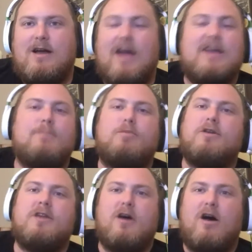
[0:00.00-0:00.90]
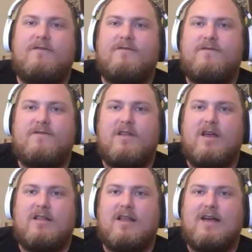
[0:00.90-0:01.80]
I kept putting it off for
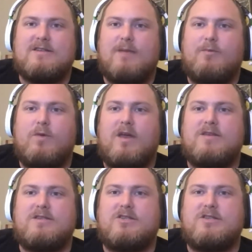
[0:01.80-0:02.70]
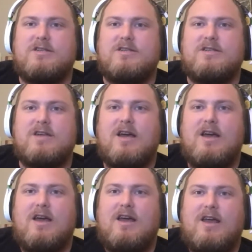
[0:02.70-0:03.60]
like the last couple weeks just because,
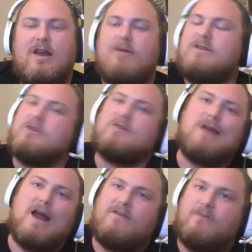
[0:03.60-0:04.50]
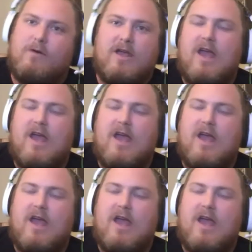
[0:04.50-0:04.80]
you know, he's also ninety-four.